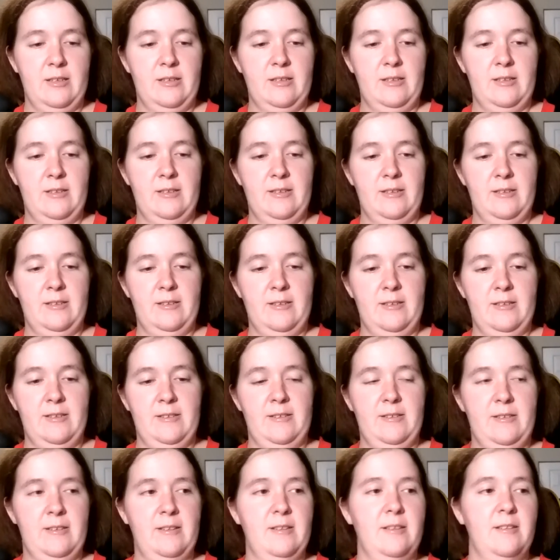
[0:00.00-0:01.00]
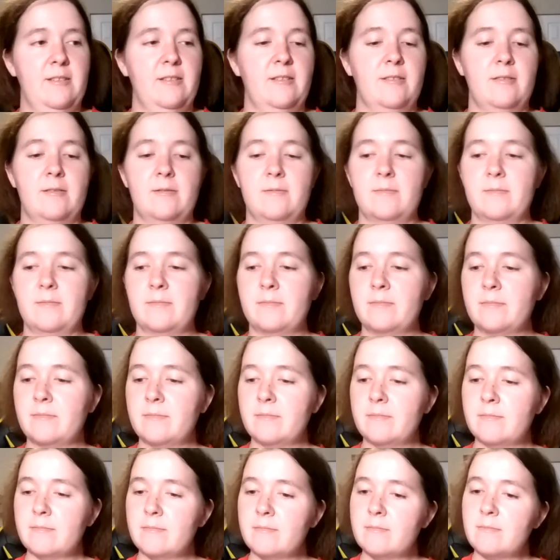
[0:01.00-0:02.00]

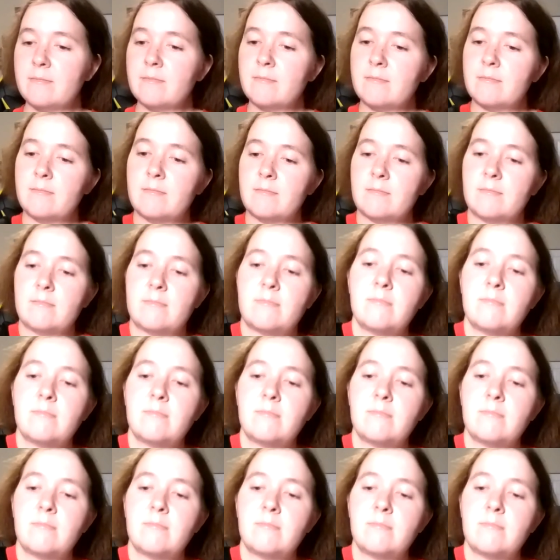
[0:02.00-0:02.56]
Nobody speaks.